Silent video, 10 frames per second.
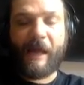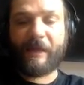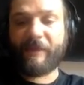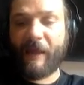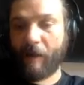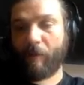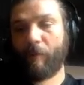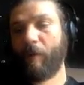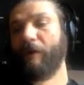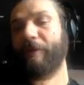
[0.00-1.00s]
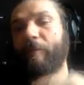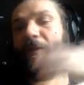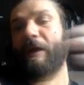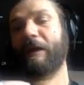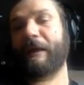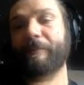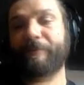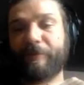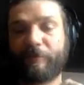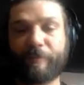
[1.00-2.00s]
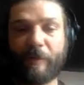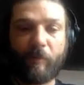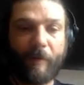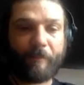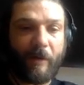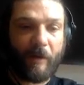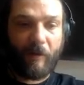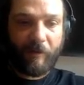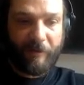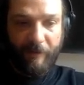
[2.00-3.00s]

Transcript: And now I don't want that clap to just be 1 bar long,